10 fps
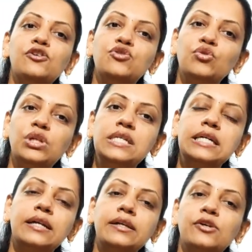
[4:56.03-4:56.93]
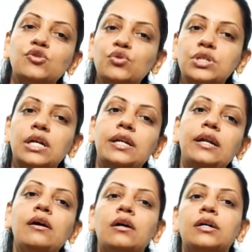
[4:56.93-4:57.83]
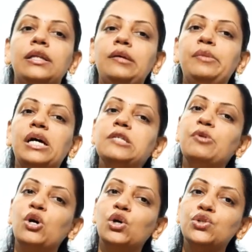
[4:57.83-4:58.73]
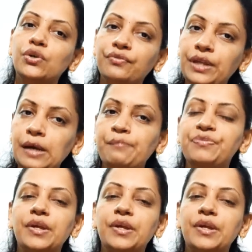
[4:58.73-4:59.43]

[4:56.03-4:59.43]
So these are the associated anemias because of the